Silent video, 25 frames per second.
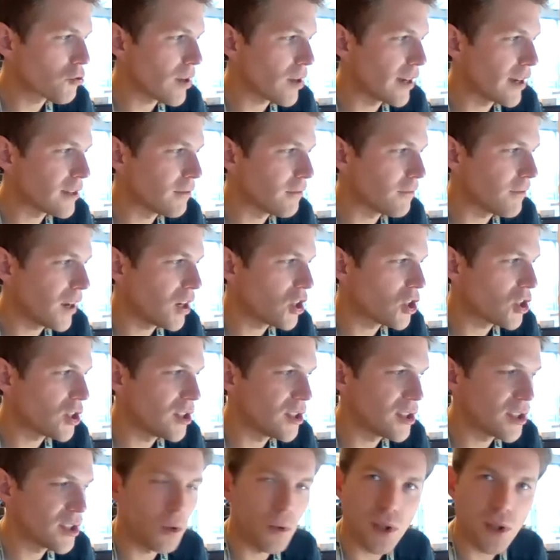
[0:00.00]
tract
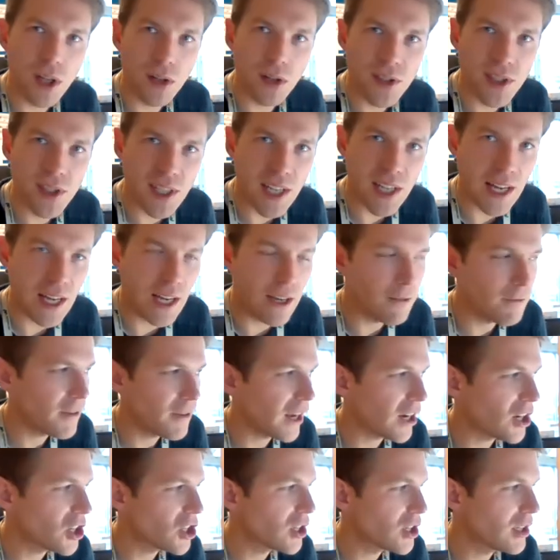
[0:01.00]
infections and also skin
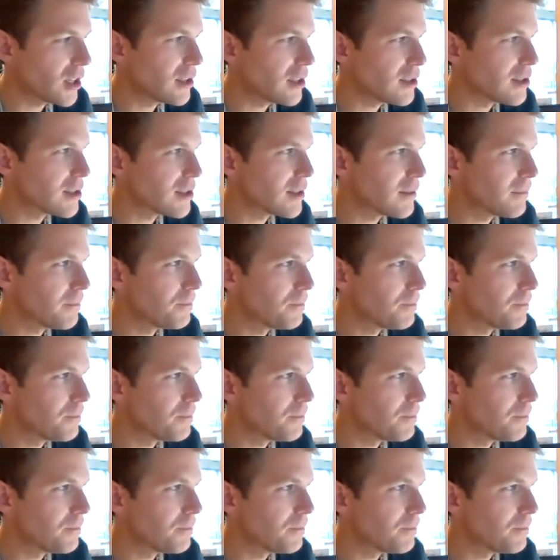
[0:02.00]
infections.